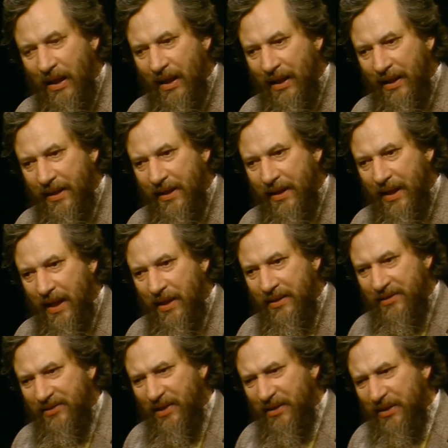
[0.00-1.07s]
I
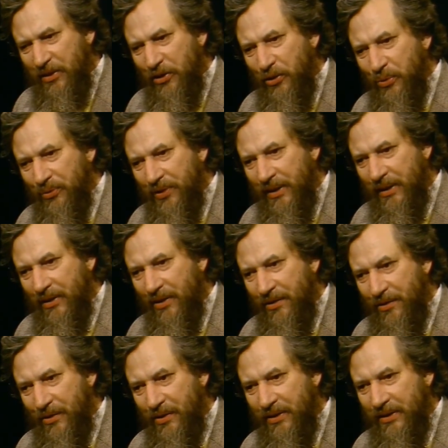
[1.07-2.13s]
started using
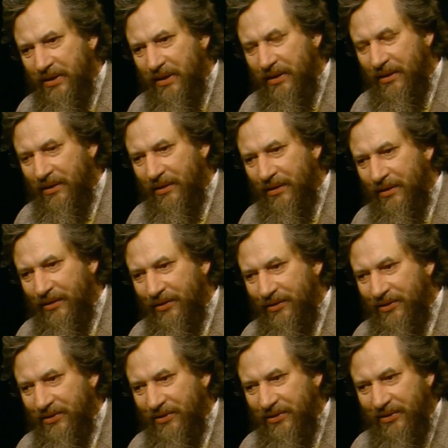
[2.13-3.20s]
authority in a
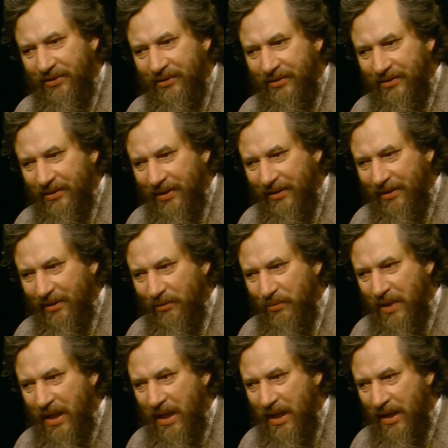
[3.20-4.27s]
subtle
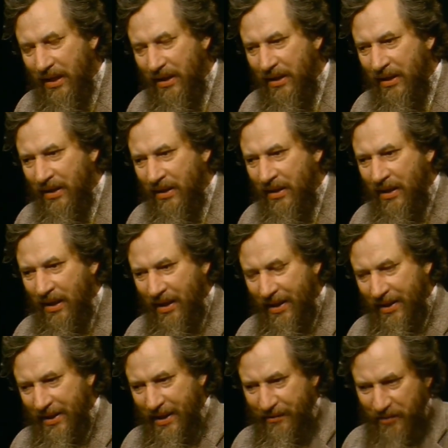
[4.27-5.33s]
way. I
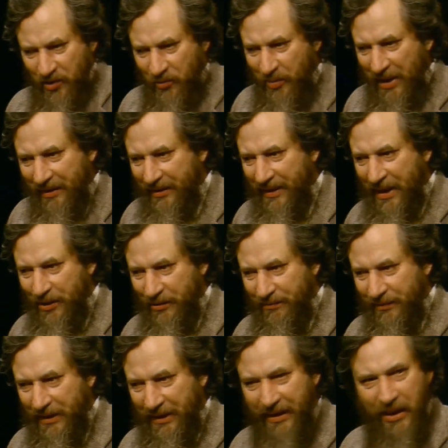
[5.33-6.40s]
haven't spelled it out
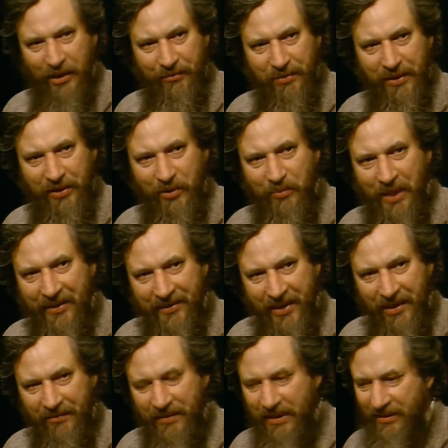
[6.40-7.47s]
very carefully to
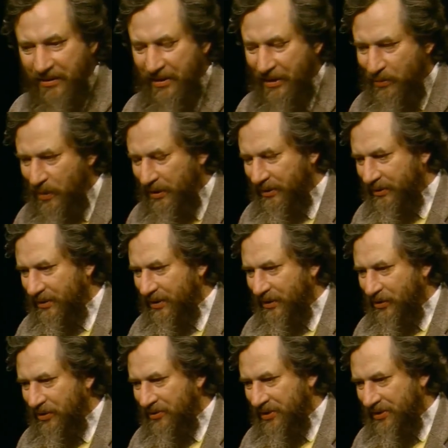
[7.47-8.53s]
myself either what
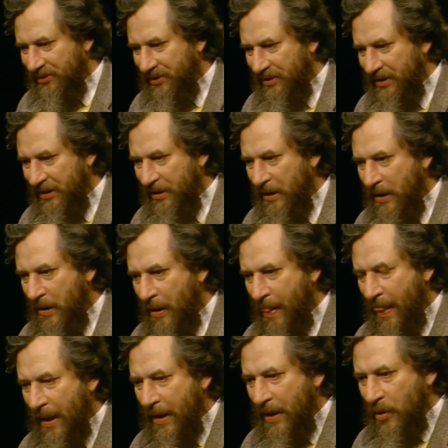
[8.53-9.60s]
it consisted in,
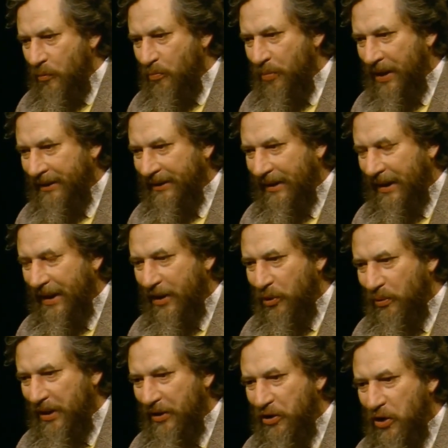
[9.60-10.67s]
but I
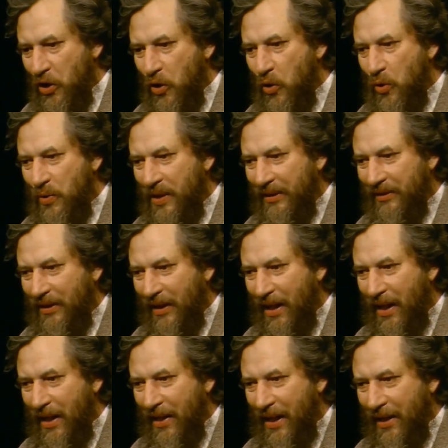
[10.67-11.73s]
only know that
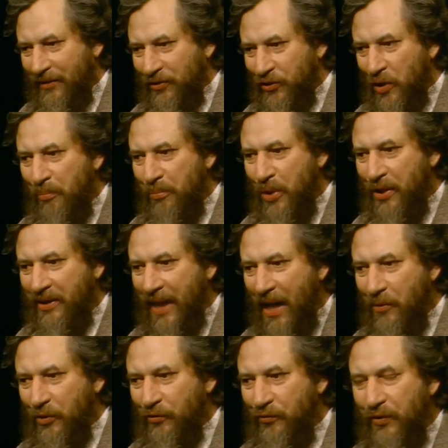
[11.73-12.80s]
at some point I
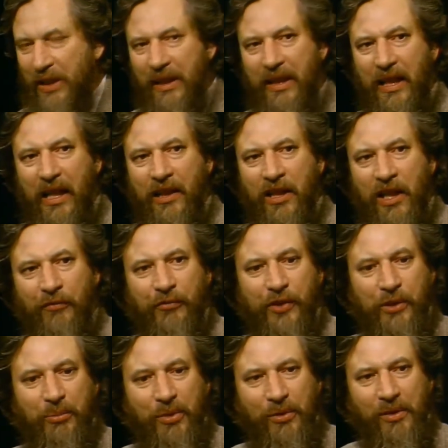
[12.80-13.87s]
was feeling
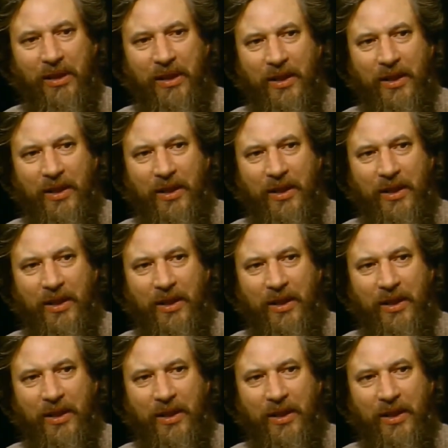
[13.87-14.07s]
uncomfortable